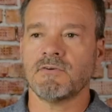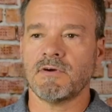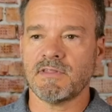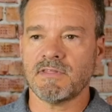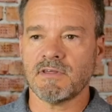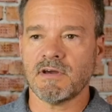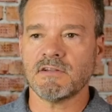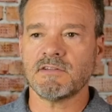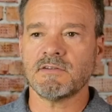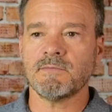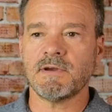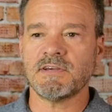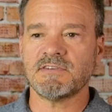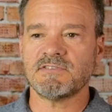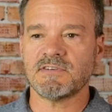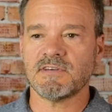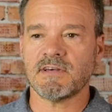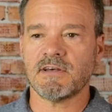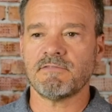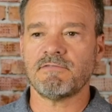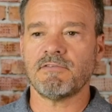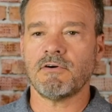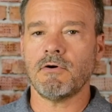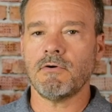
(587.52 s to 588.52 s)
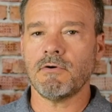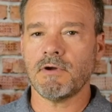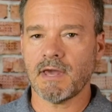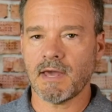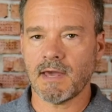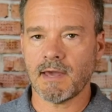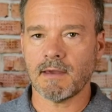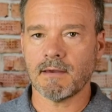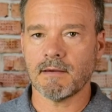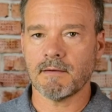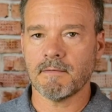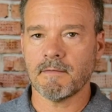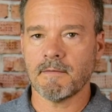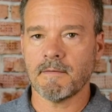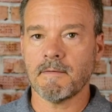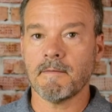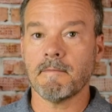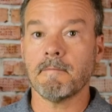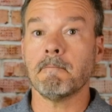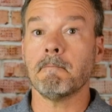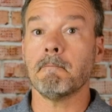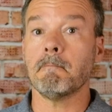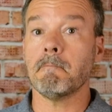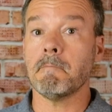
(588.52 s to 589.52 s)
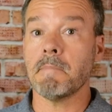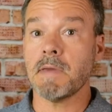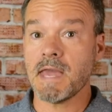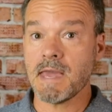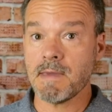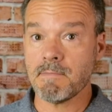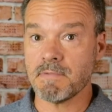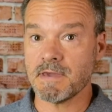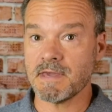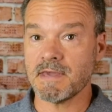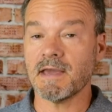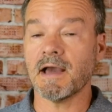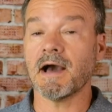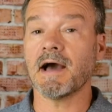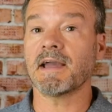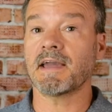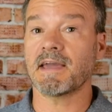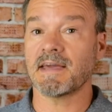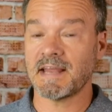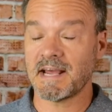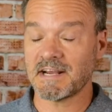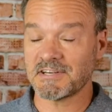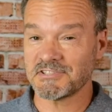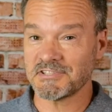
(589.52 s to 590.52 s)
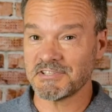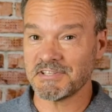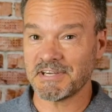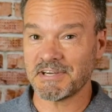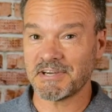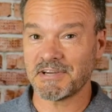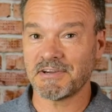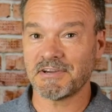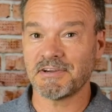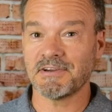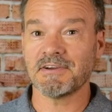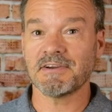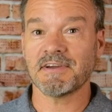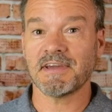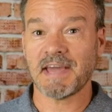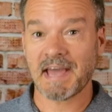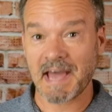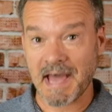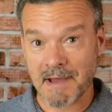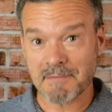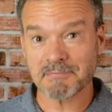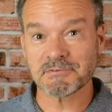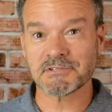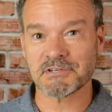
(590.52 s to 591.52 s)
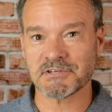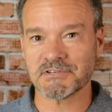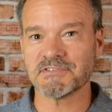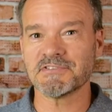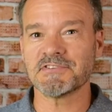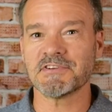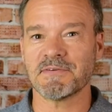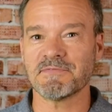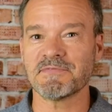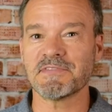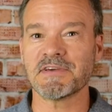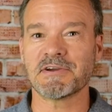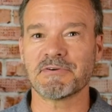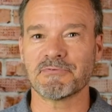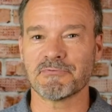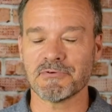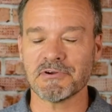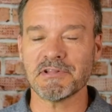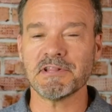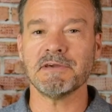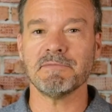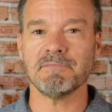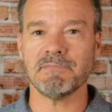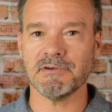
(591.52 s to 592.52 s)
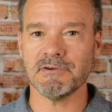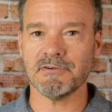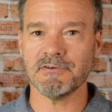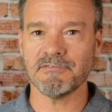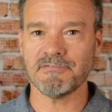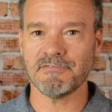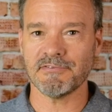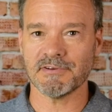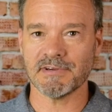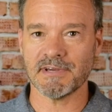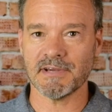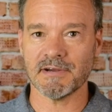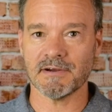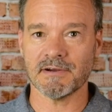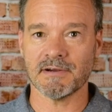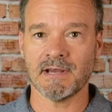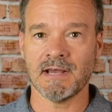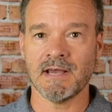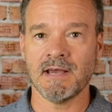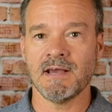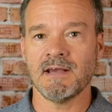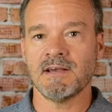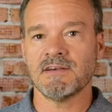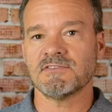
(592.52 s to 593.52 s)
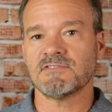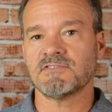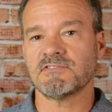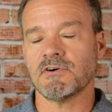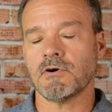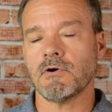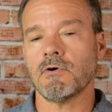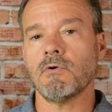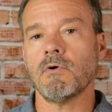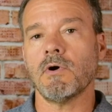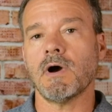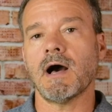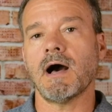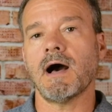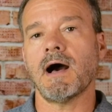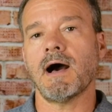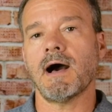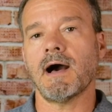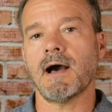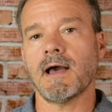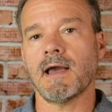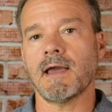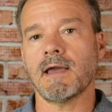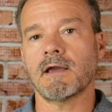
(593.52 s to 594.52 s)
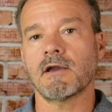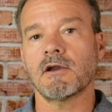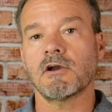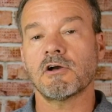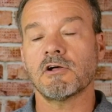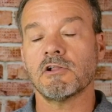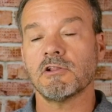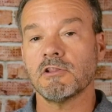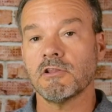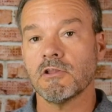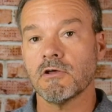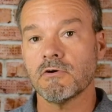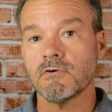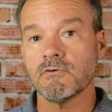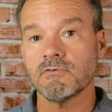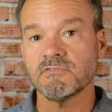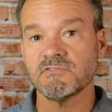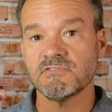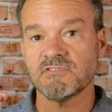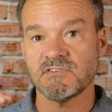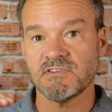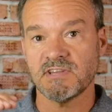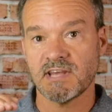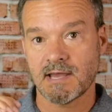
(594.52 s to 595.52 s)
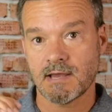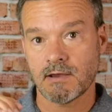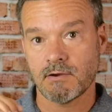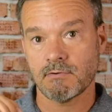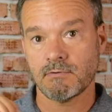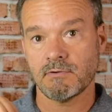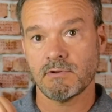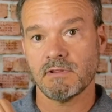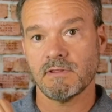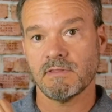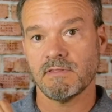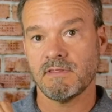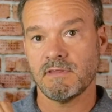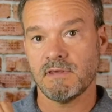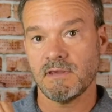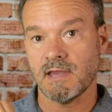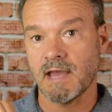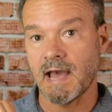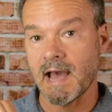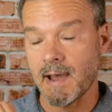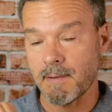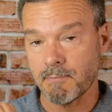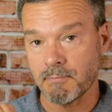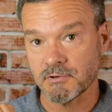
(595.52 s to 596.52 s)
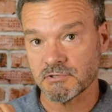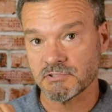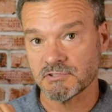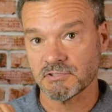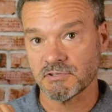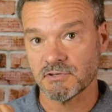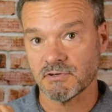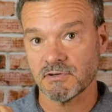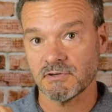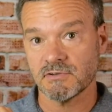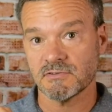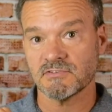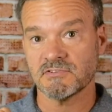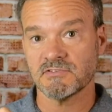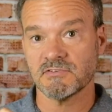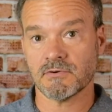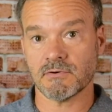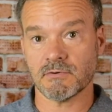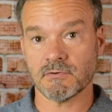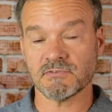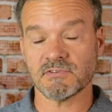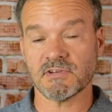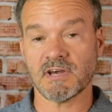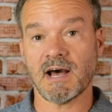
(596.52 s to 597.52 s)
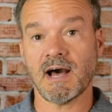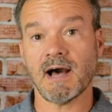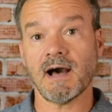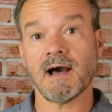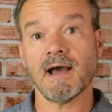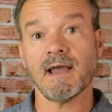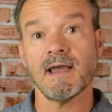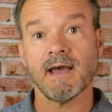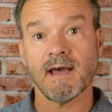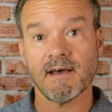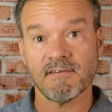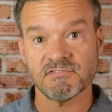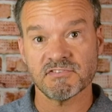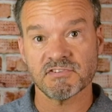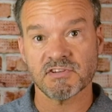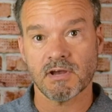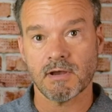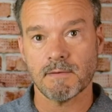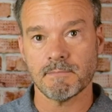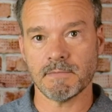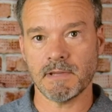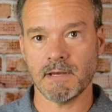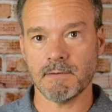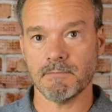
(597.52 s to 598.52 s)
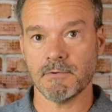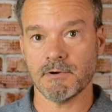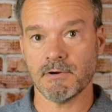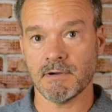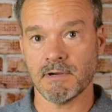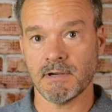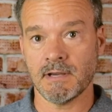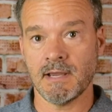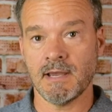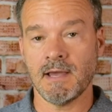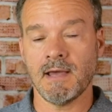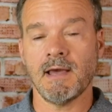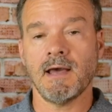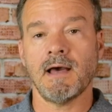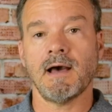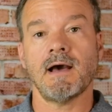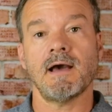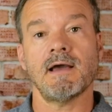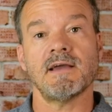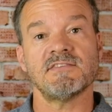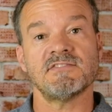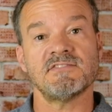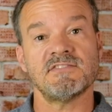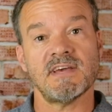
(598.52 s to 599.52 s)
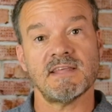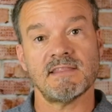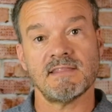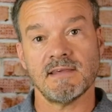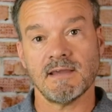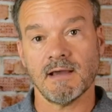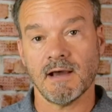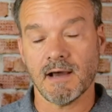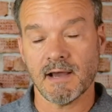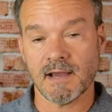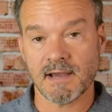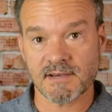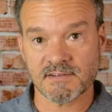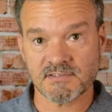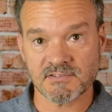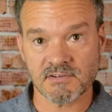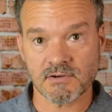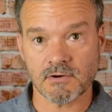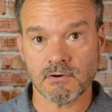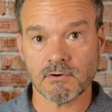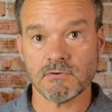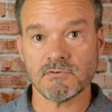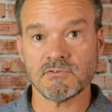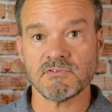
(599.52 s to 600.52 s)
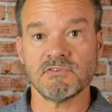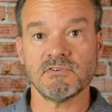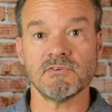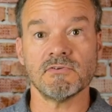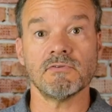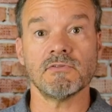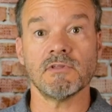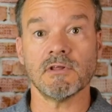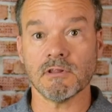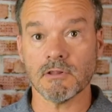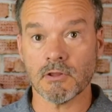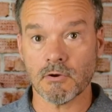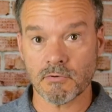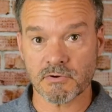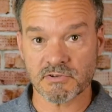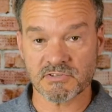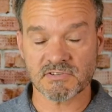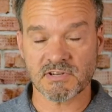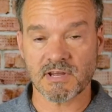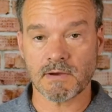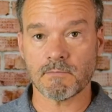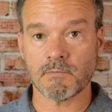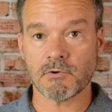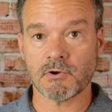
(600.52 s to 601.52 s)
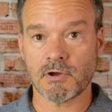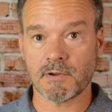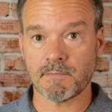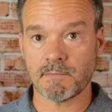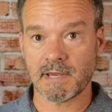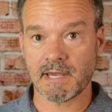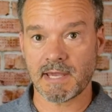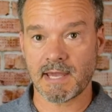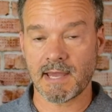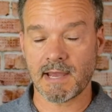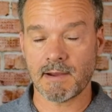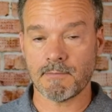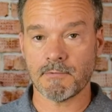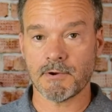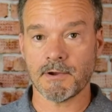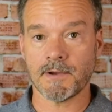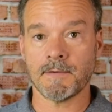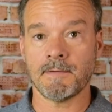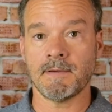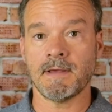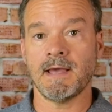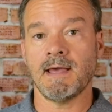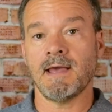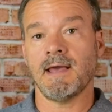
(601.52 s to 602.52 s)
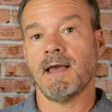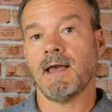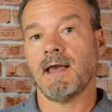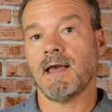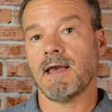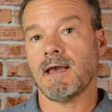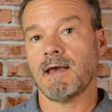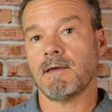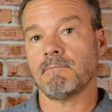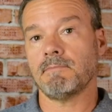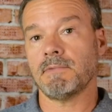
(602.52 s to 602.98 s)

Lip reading: I thought to myself, okay, maybe I can actually capture something really beautiful here. So I closed down the aperture so it was a high f-stop number. I set the ISO to the lowest number on my camera, and